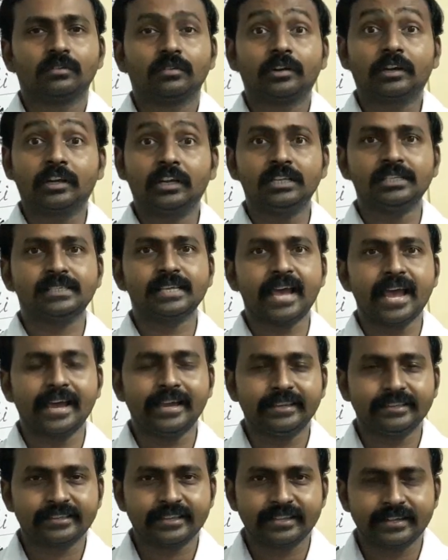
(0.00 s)

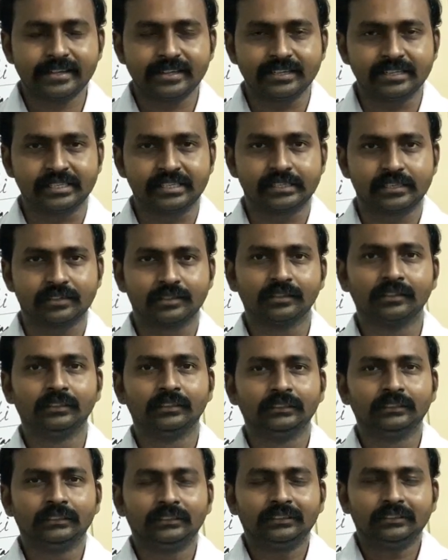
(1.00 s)
criticize others.
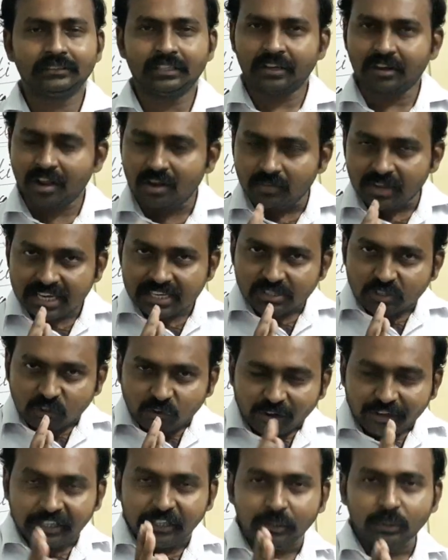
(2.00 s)
They're always
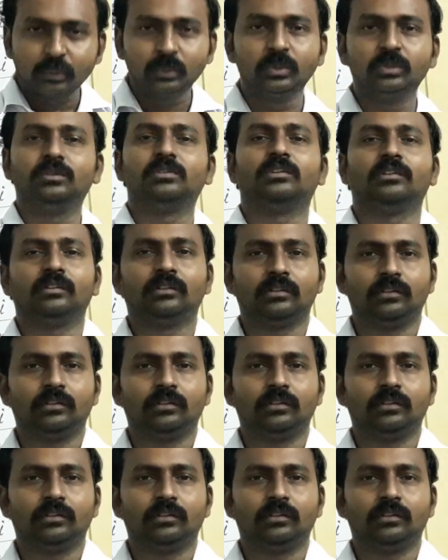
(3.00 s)
ready to